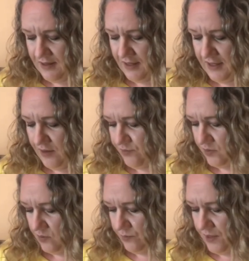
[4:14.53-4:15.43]

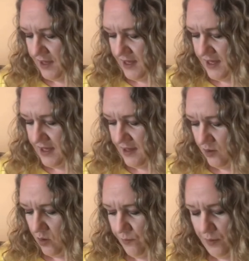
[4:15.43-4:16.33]
Apricot Pie,
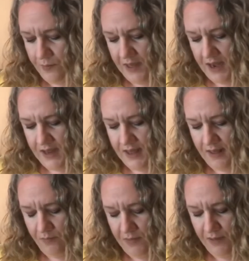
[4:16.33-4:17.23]
Copper Penny,
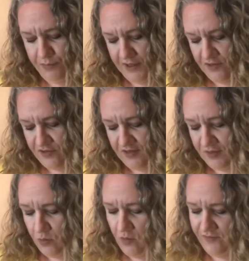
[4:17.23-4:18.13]
My Precious,
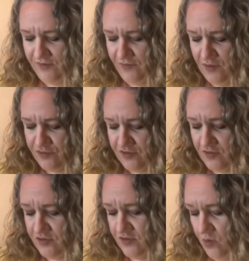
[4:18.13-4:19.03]
Coffee First,
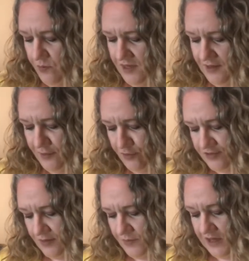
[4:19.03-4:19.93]
Snobby,
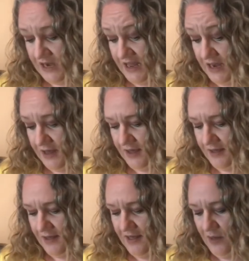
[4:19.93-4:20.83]
Gossip Canary,
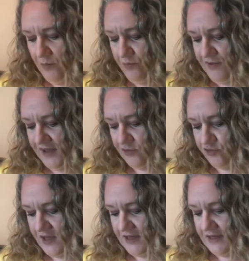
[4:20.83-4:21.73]
Brick
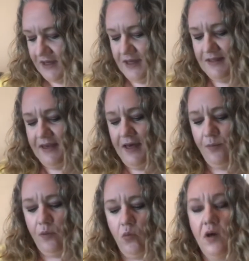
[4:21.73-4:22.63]
Trick, Candy
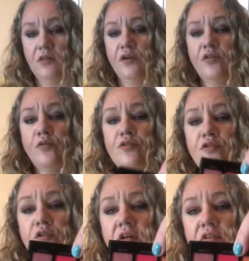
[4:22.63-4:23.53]
Apple. Wow, look at those two
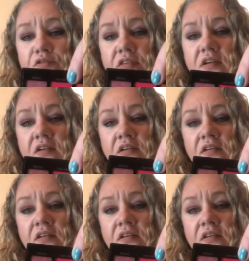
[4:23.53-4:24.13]
colours there.